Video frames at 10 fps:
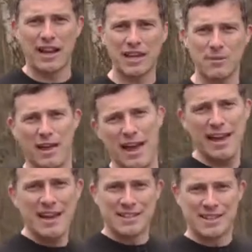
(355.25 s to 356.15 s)
click up
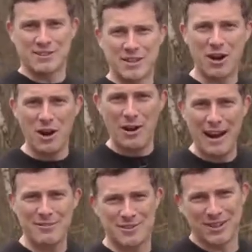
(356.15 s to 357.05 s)
there to go to
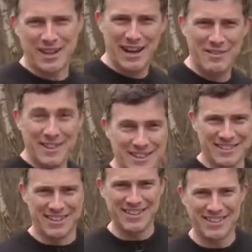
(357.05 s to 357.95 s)

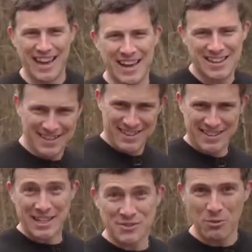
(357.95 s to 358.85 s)
carwow.co.uk.
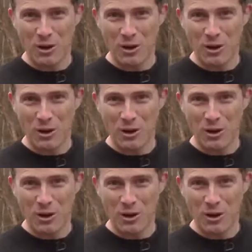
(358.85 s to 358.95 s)
Thanks for